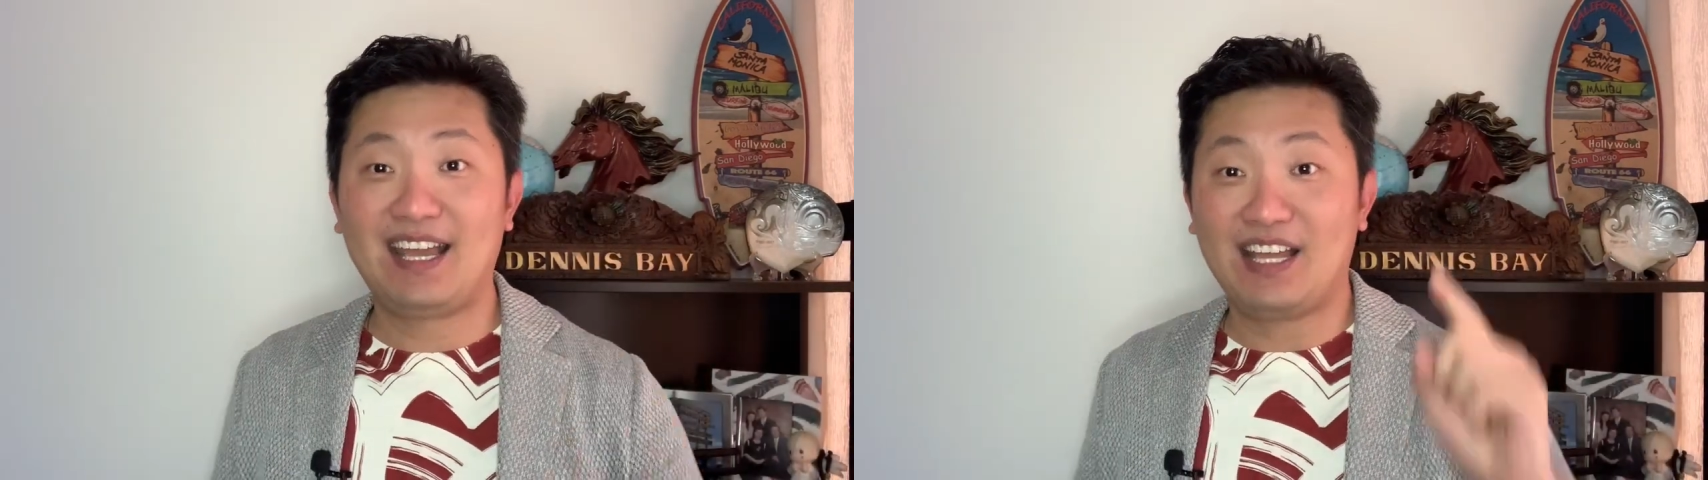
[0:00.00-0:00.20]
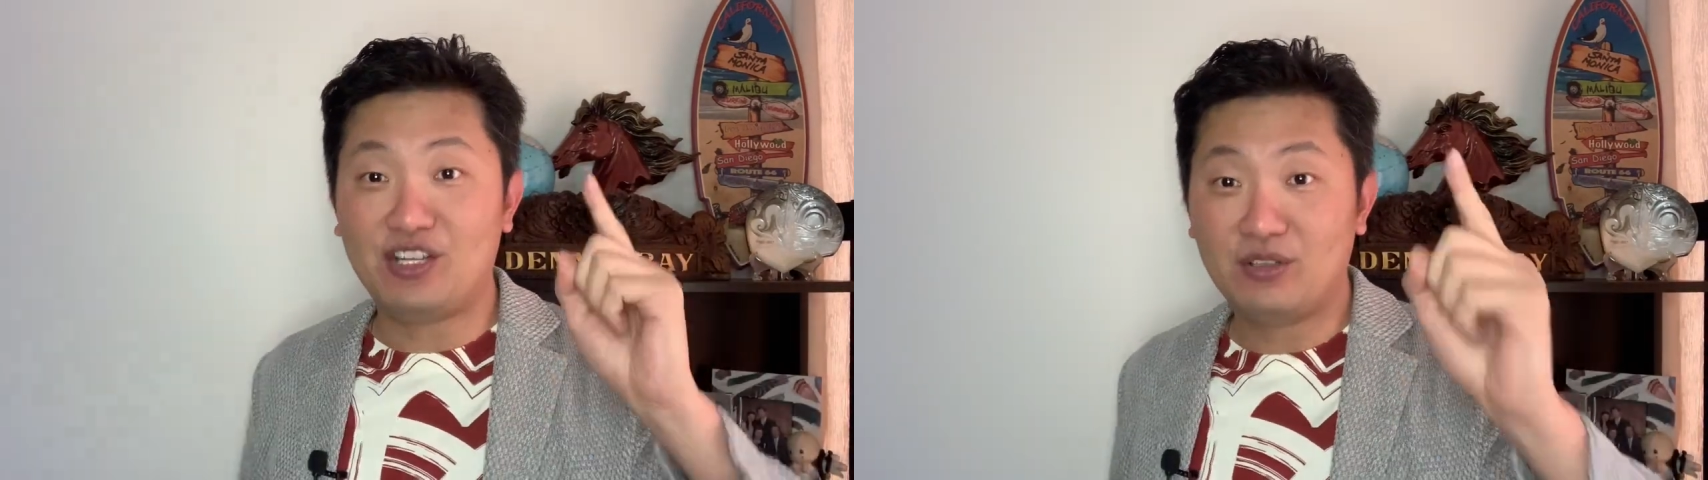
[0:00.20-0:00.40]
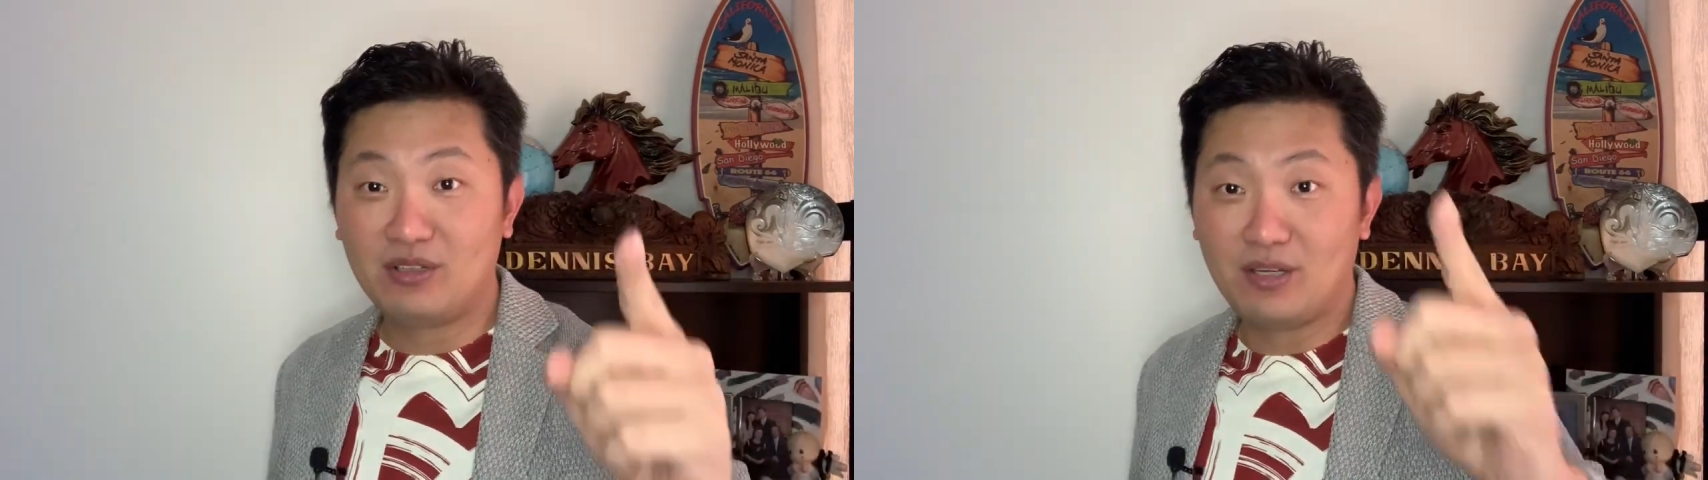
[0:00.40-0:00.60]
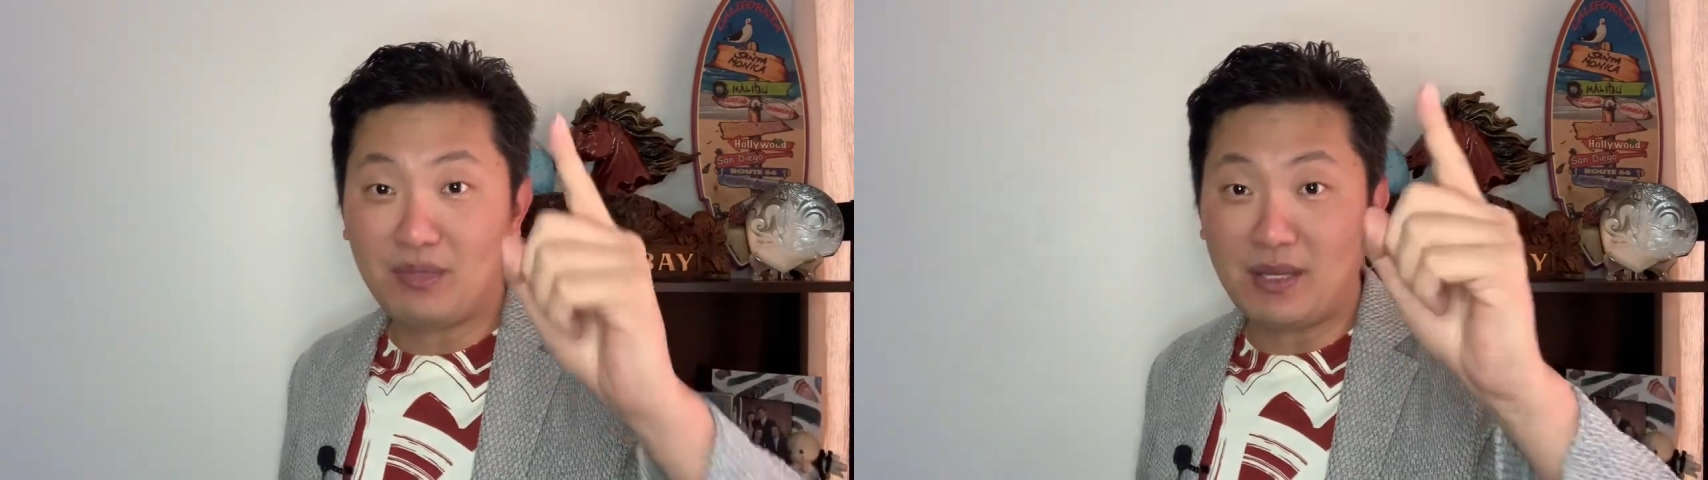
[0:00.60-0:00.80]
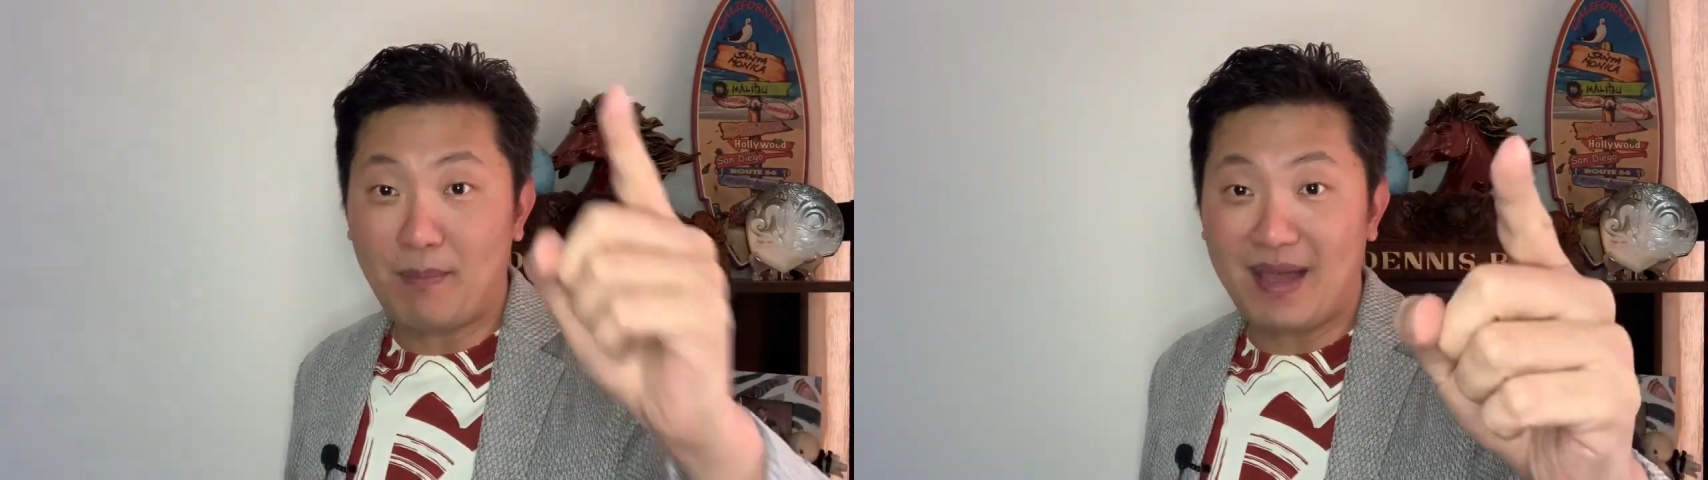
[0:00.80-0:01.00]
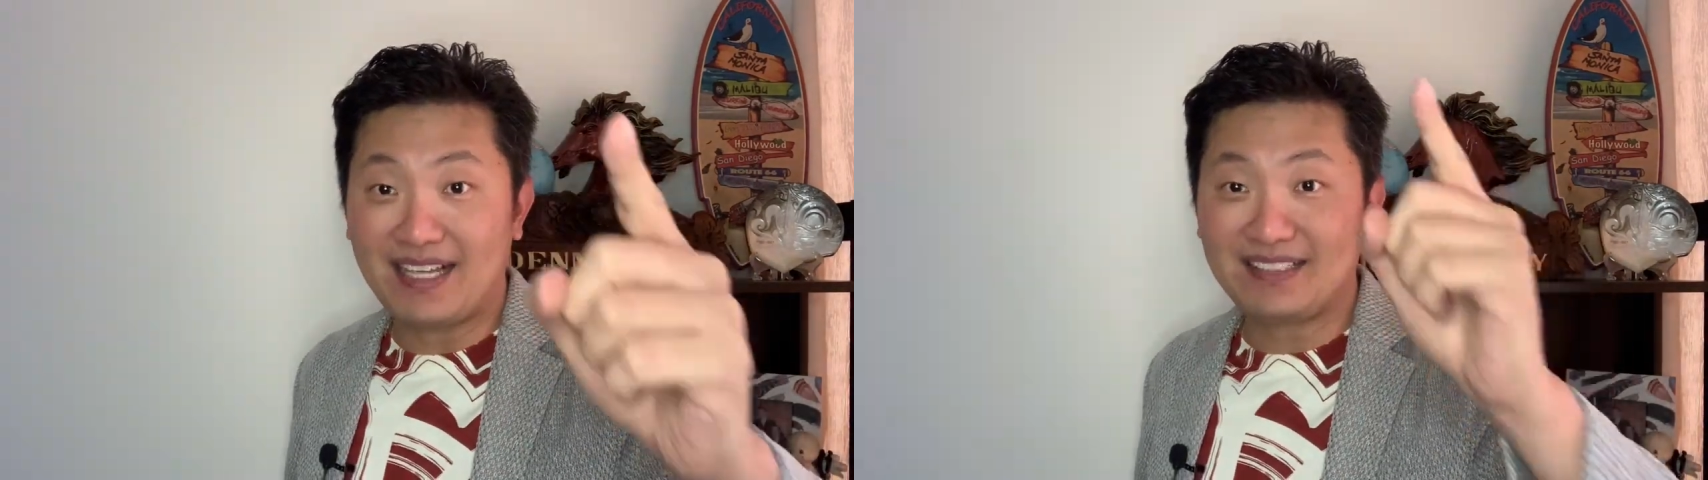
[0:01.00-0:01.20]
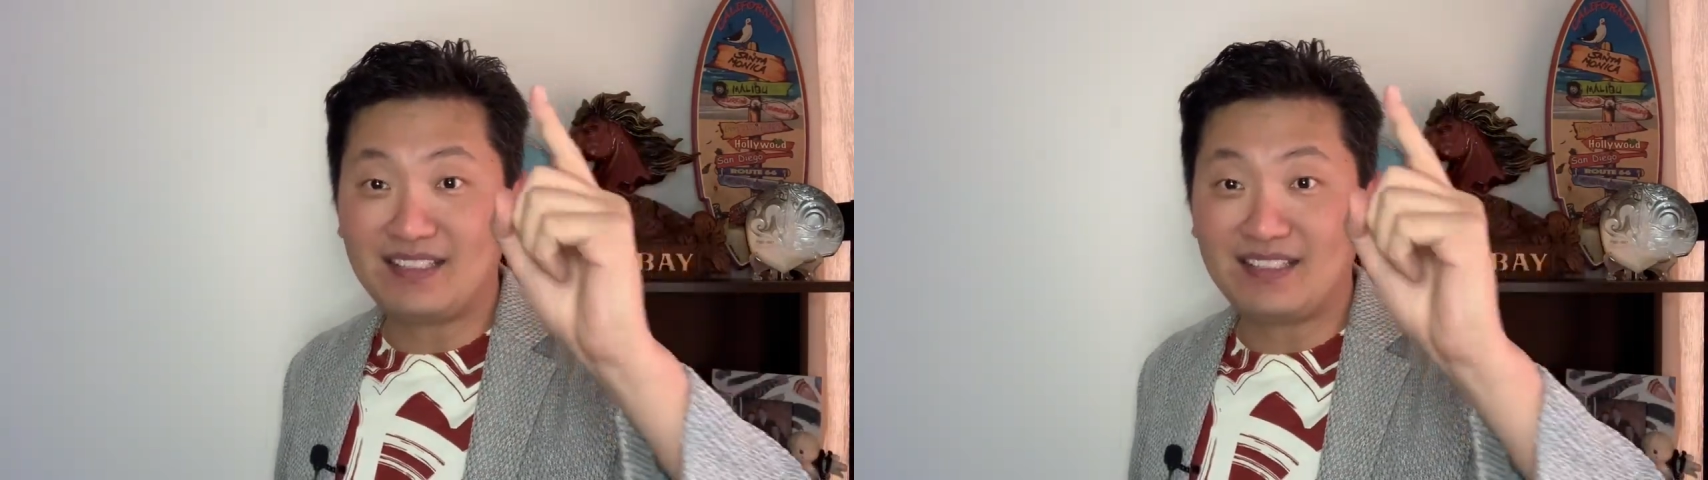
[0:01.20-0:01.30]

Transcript: and you're gonna be the best,